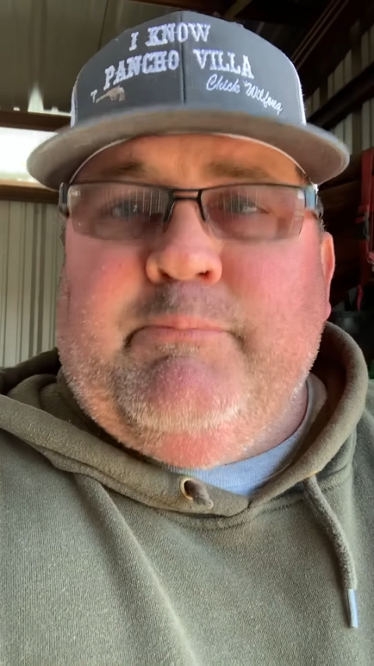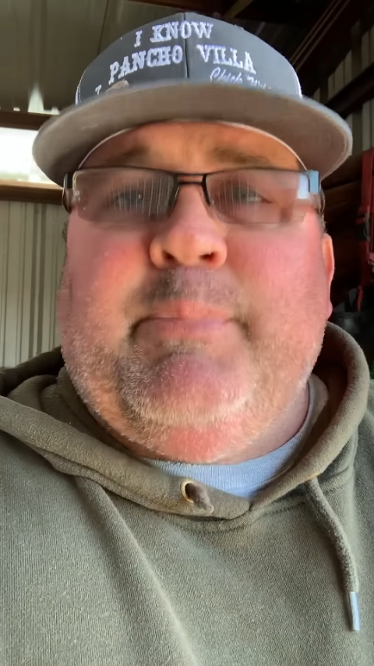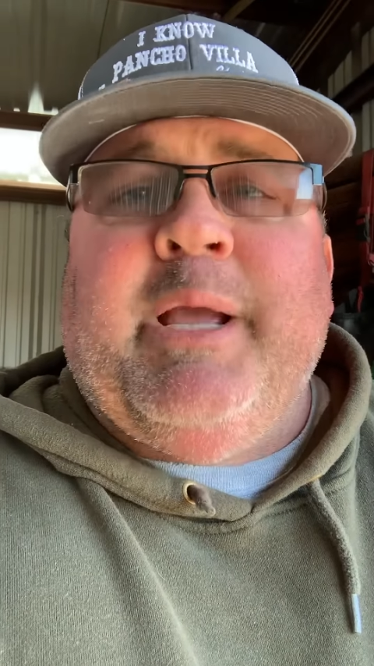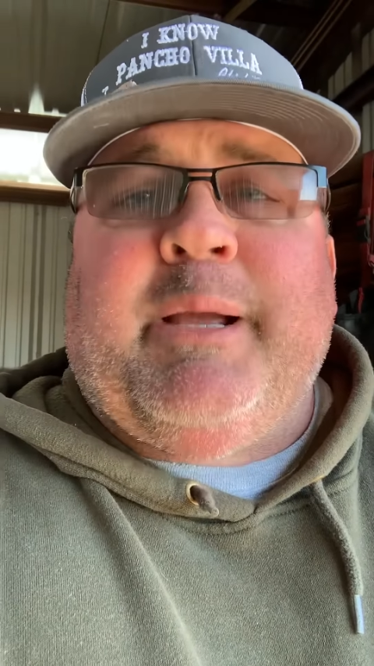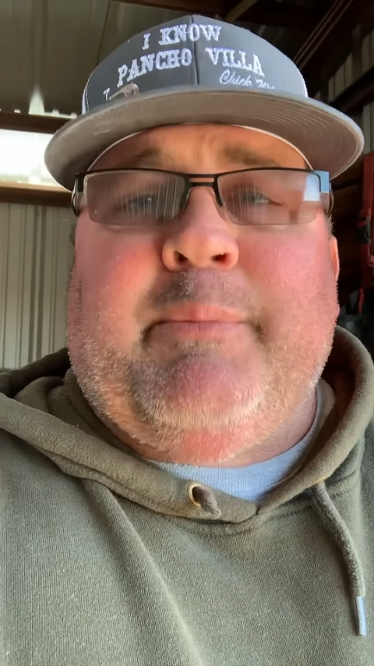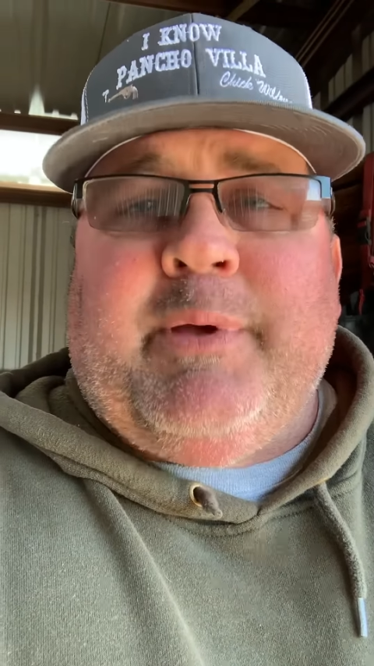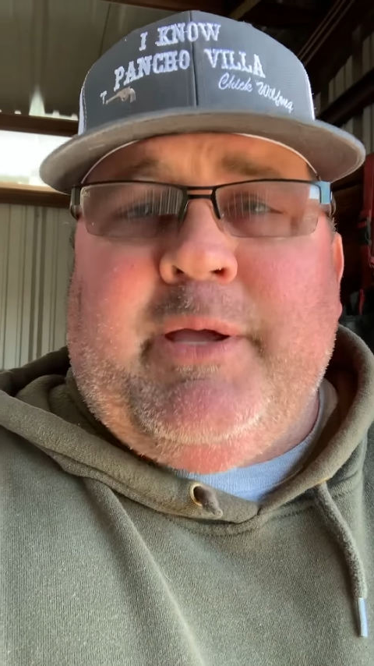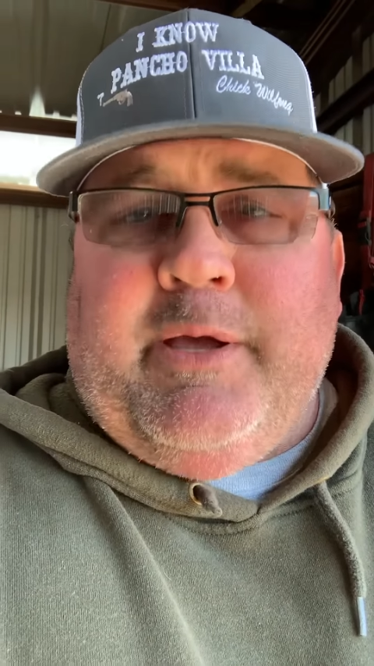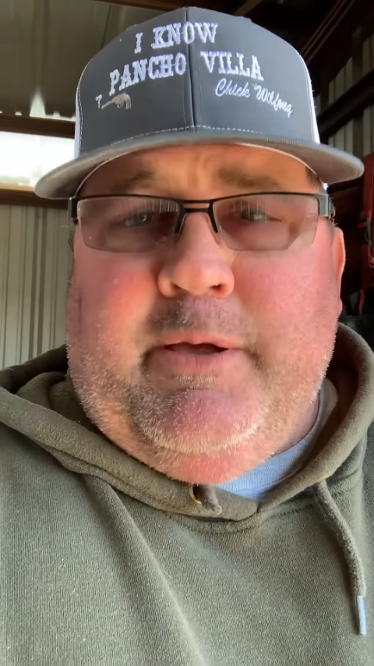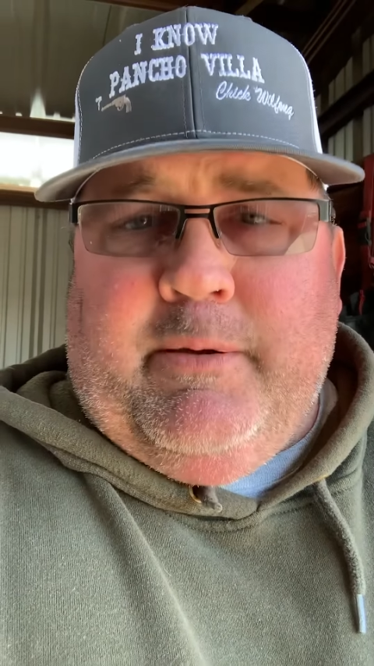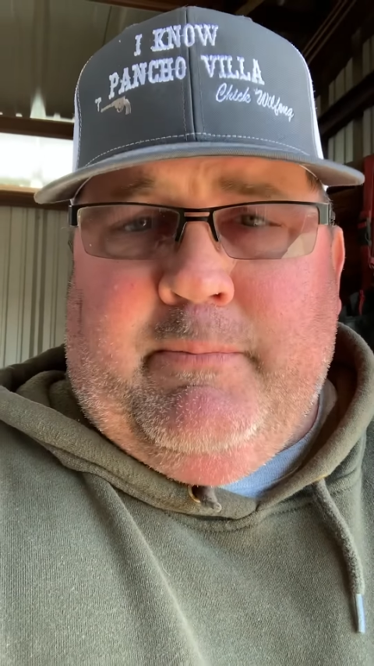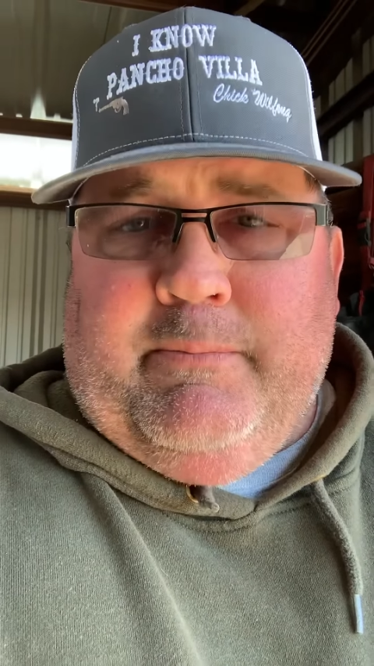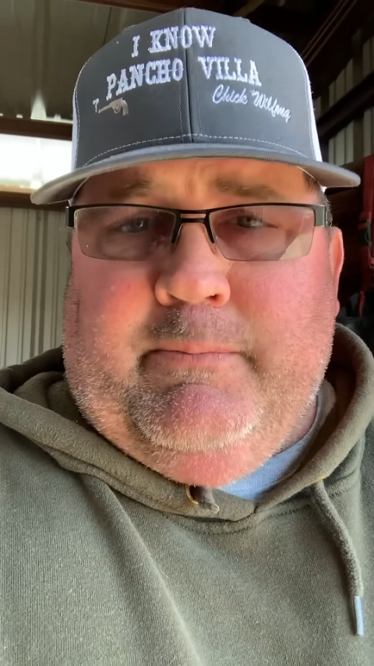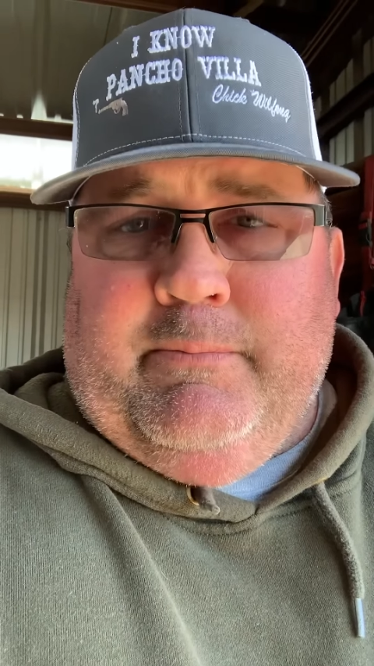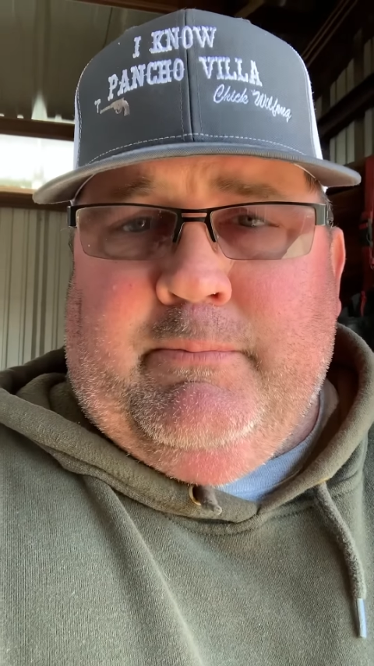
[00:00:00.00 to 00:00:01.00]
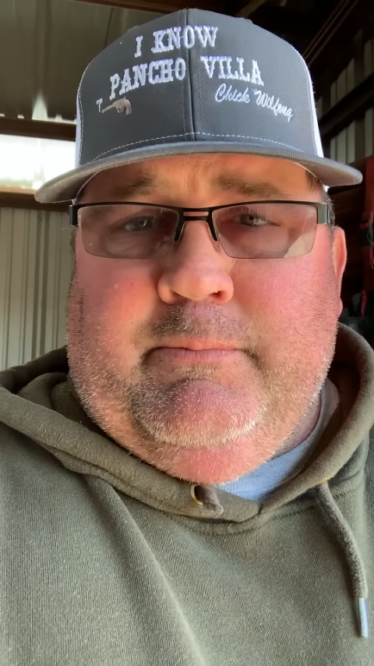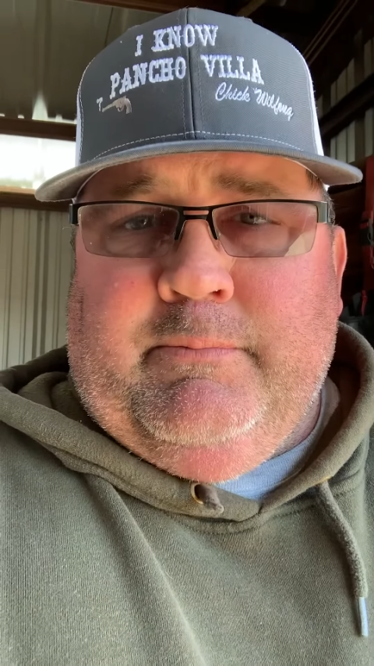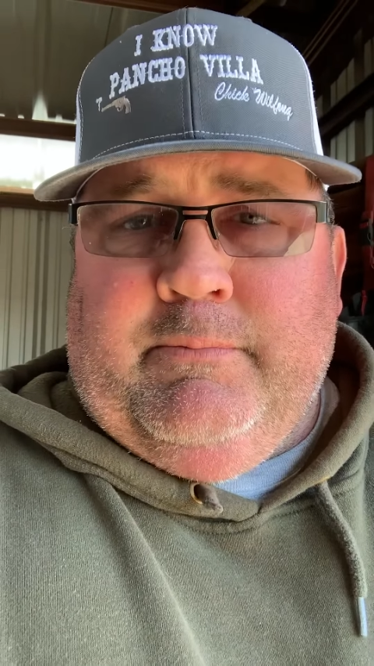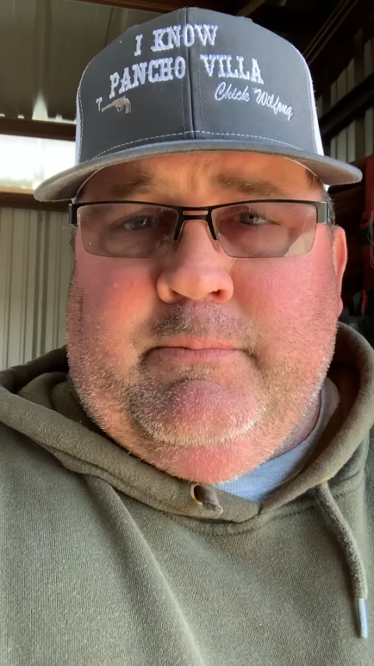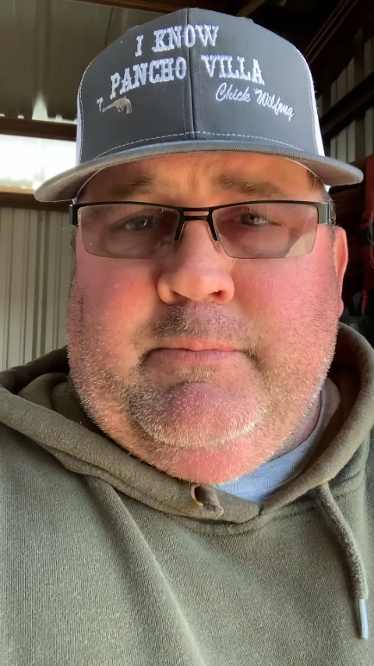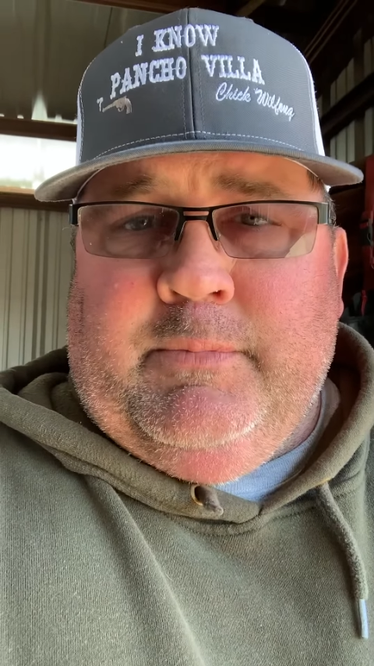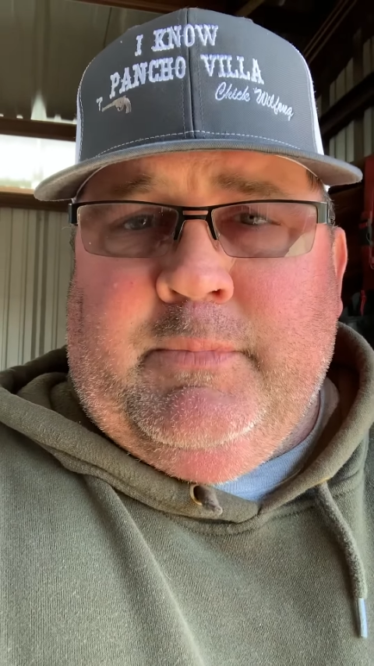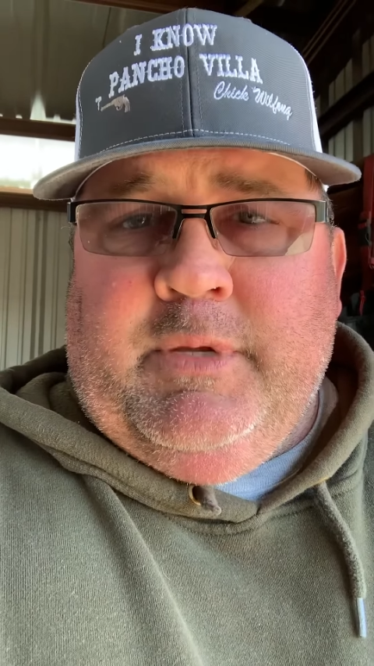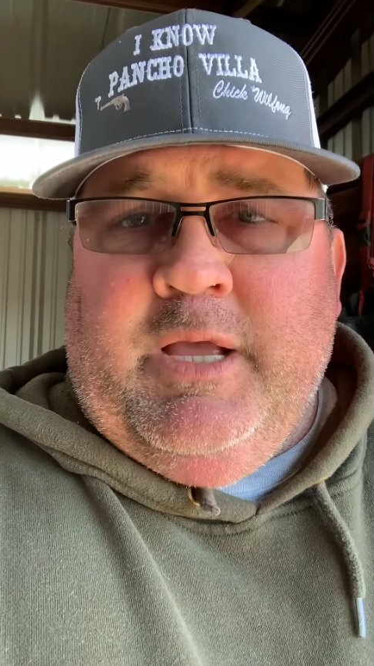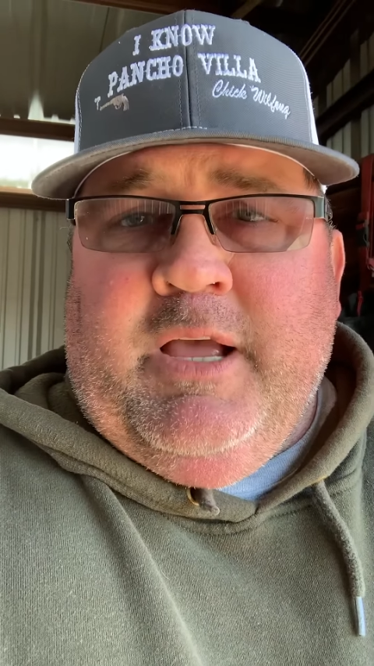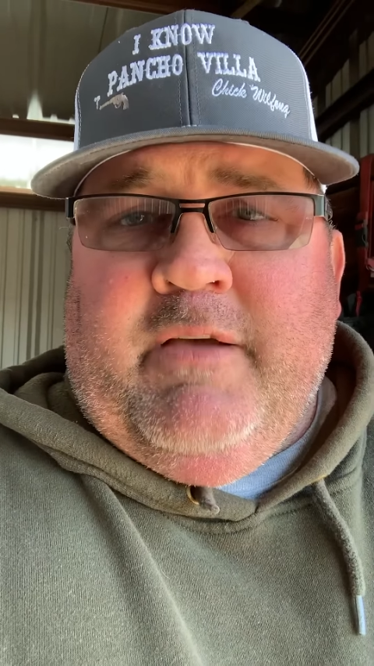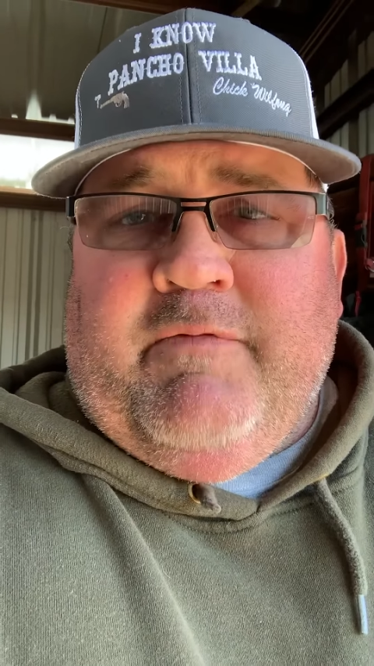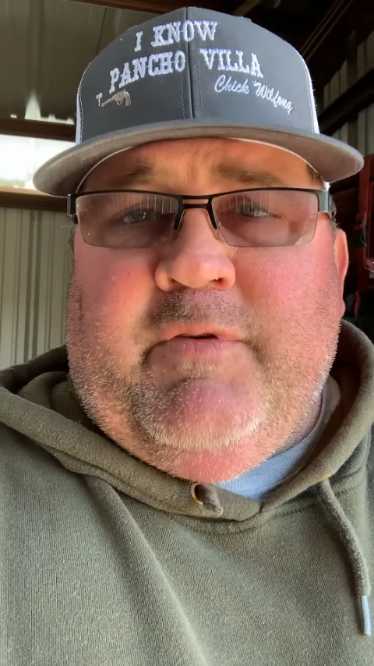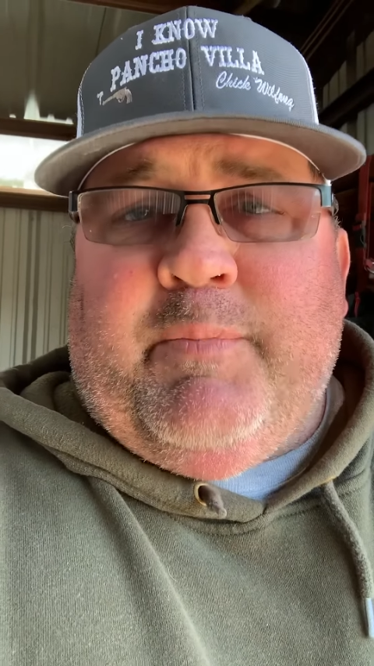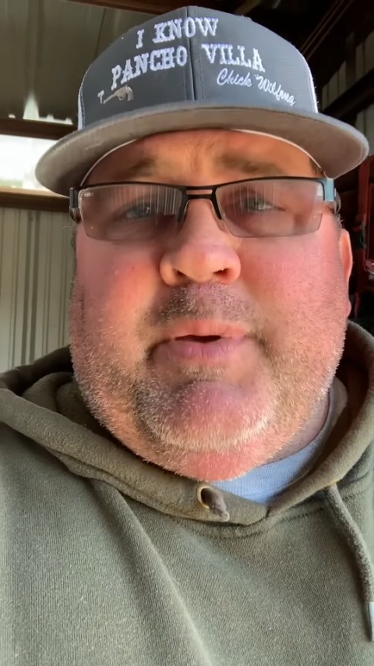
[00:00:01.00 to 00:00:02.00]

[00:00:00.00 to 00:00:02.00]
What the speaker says: Pick me up. If